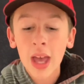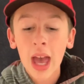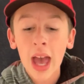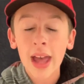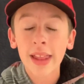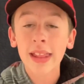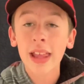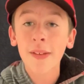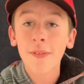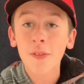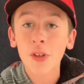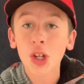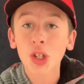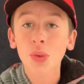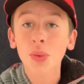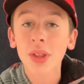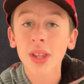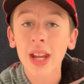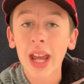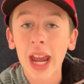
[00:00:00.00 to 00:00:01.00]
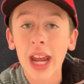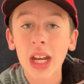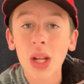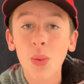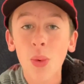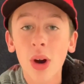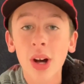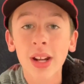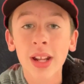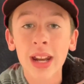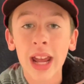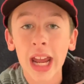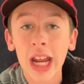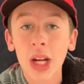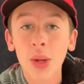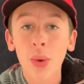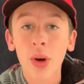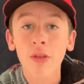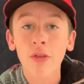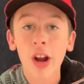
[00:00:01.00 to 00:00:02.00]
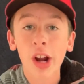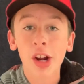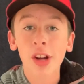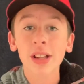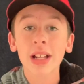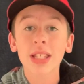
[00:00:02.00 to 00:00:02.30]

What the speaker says: and they finished with an 81-81 record.